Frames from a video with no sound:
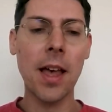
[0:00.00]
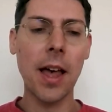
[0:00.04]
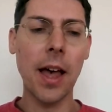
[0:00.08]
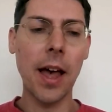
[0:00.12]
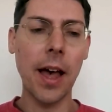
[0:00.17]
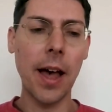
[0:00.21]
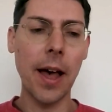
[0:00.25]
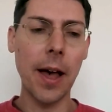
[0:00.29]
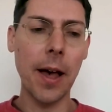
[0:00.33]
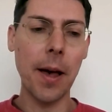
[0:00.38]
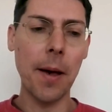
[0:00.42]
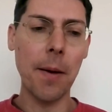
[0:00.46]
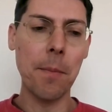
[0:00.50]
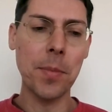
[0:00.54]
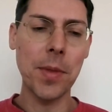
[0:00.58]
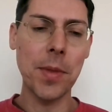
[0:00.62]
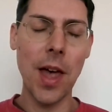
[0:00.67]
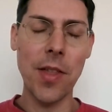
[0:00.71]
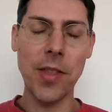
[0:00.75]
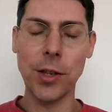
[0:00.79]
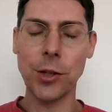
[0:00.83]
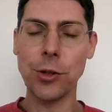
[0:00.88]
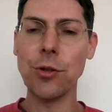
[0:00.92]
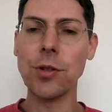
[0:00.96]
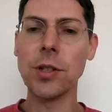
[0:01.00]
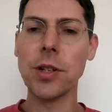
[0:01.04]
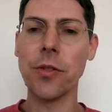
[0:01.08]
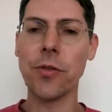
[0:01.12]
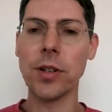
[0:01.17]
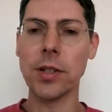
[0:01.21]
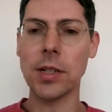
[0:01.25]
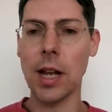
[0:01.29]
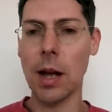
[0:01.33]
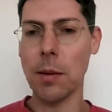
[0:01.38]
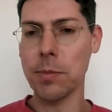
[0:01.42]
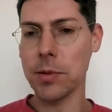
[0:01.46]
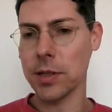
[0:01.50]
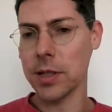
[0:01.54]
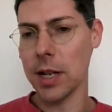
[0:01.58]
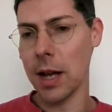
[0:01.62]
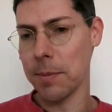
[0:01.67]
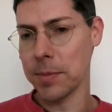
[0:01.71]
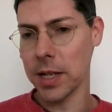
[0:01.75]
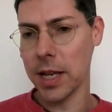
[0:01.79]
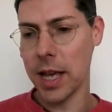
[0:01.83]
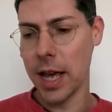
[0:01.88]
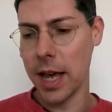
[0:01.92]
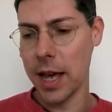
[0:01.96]
and there's two different types of time
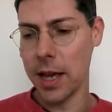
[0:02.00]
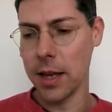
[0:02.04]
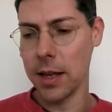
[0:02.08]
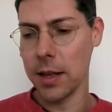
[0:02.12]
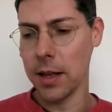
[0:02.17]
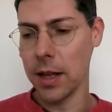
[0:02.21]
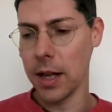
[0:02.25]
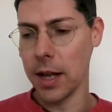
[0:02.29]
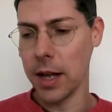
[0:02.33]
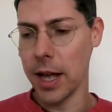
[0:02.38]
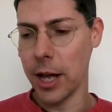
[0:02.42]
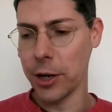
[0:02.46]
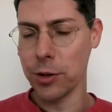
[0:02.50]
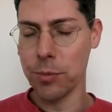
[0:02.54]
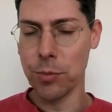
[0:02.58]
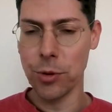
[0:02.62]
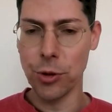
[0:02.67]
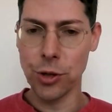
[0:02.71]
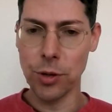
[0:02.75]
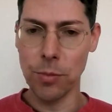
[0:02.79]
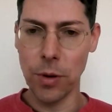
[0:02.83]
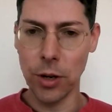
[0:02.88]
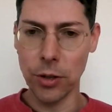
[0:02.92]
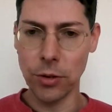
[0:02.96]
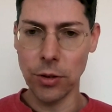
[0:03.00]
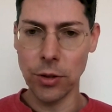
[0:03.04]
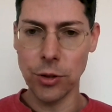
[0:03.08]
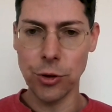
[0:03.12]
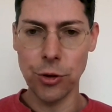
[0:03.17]
decay attribution model.